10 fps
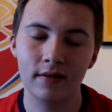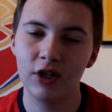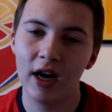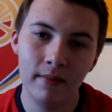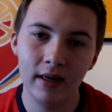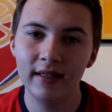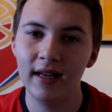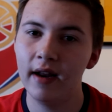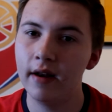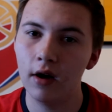Chamberlain
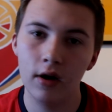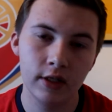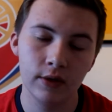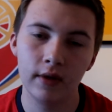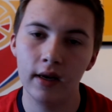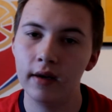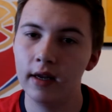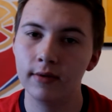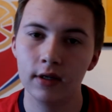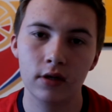did, Ozil didn't.
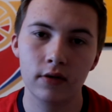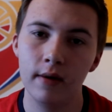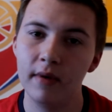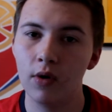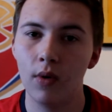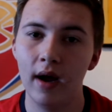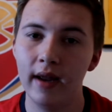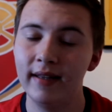He was extremely quiet.